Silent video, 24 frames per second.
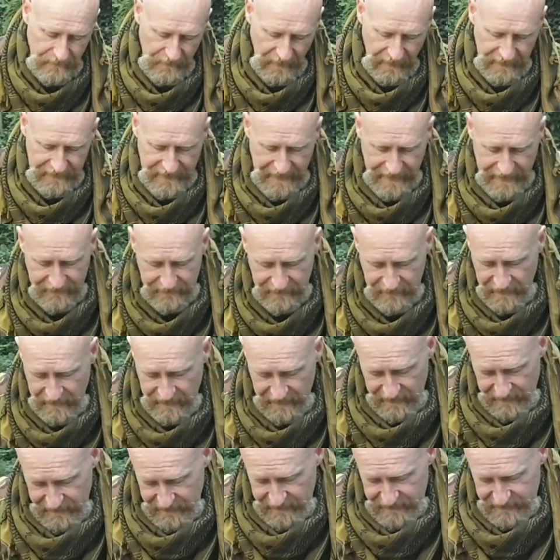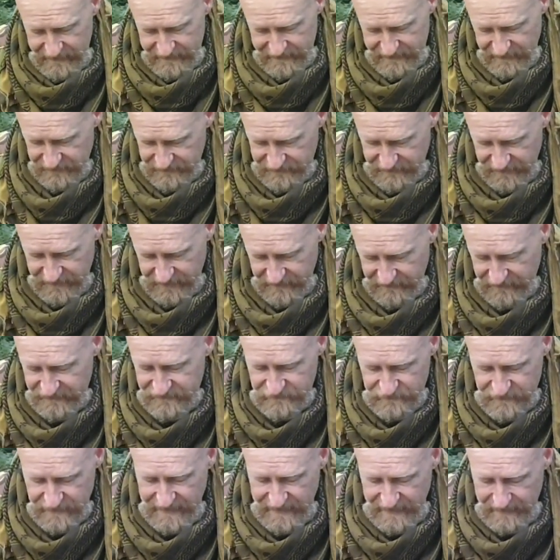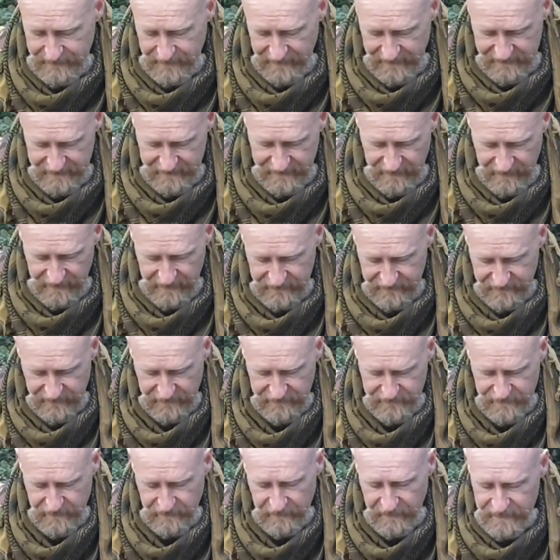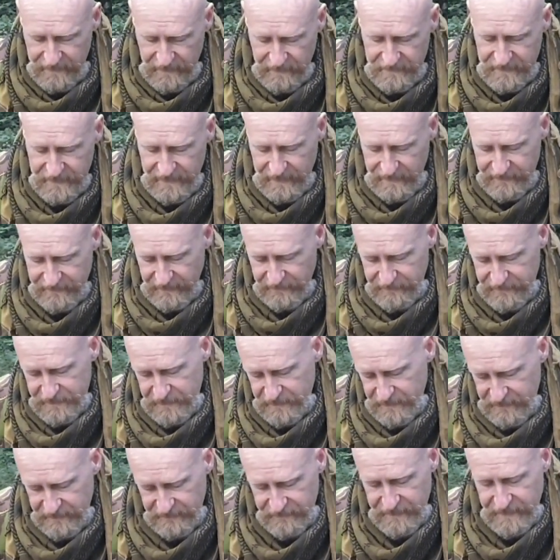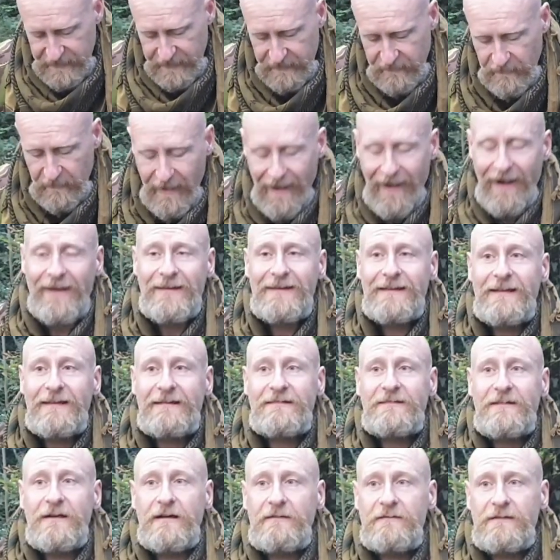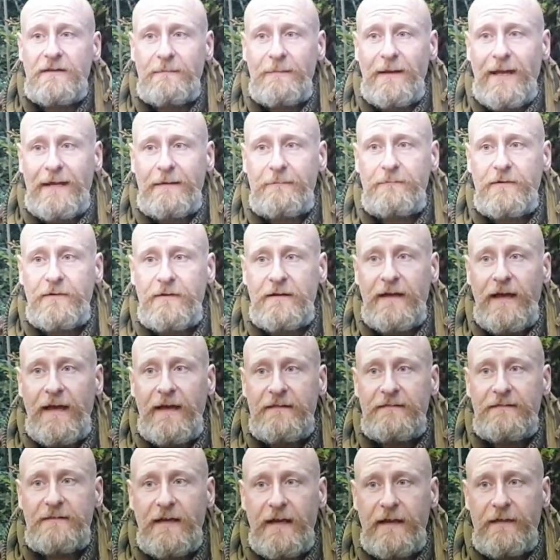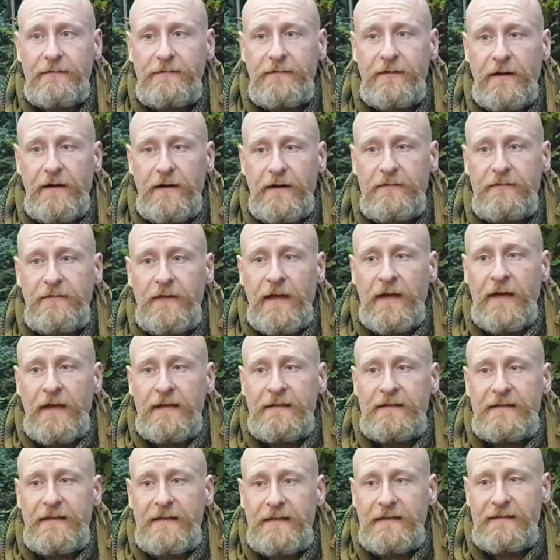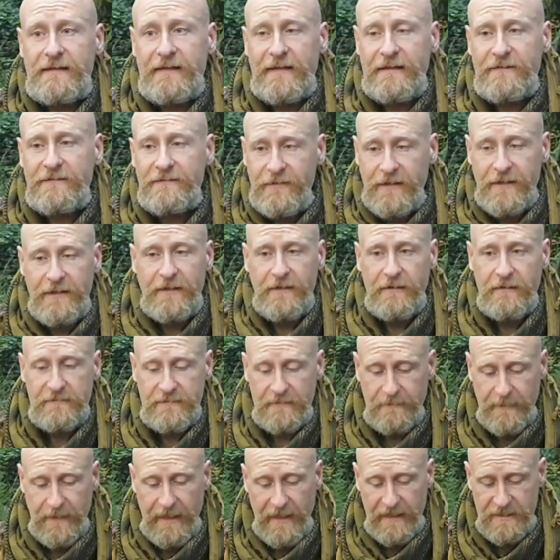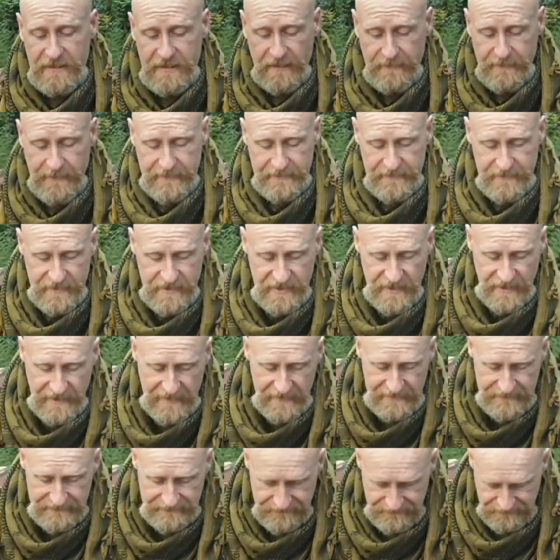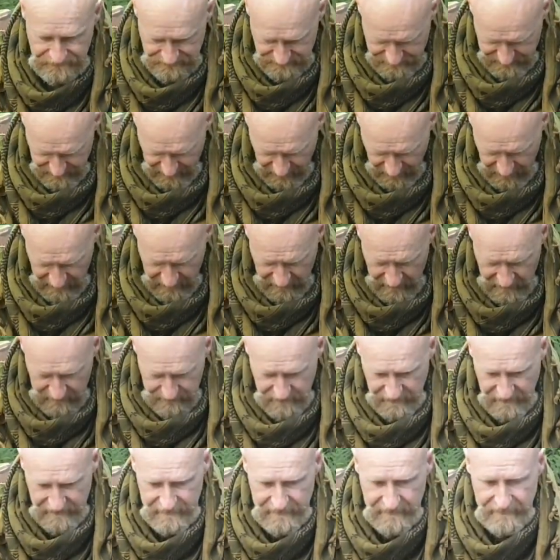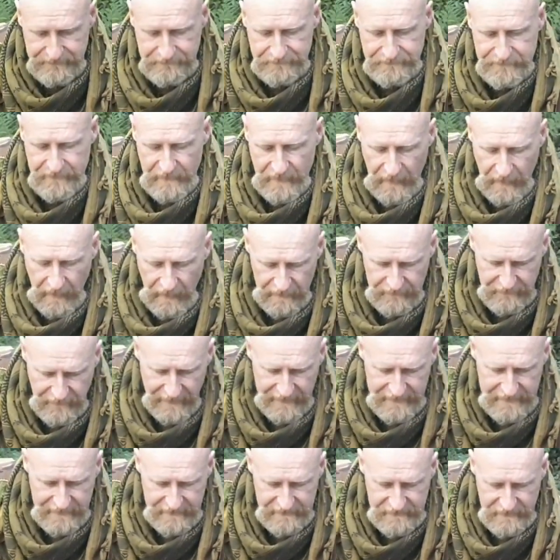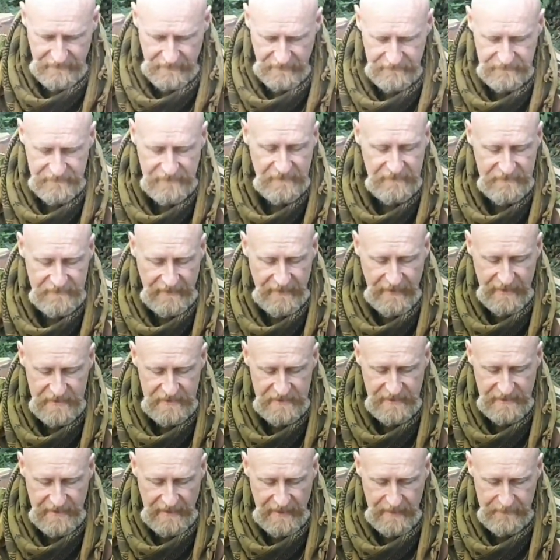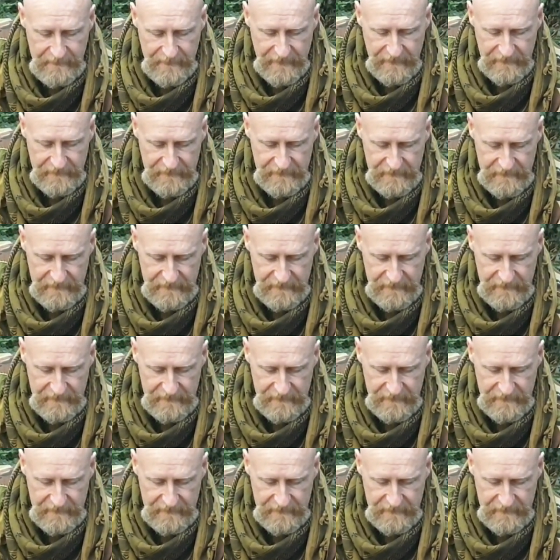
now this video isn't really about the knife, even though I don't think I've ever done a video on this knife, the Blackbird SK5. This video is actually about the sheath, but I've had this knife since they actually came out